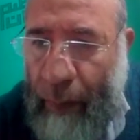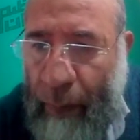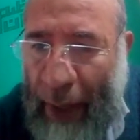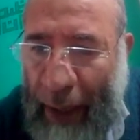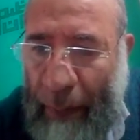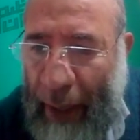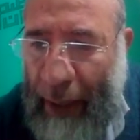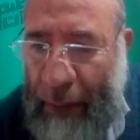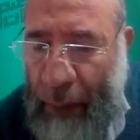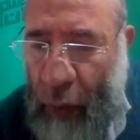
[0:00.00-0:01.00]
make
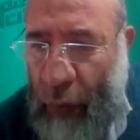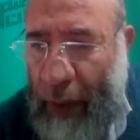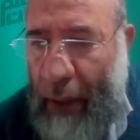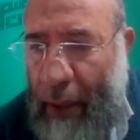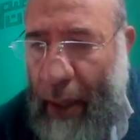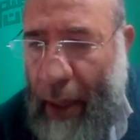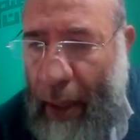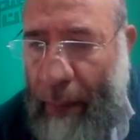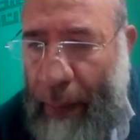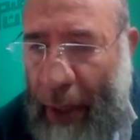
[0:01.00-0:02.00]
marriage between a
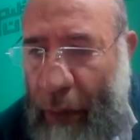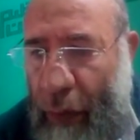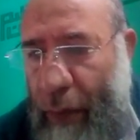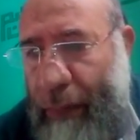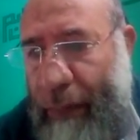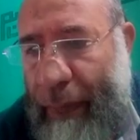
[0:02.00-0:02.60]
person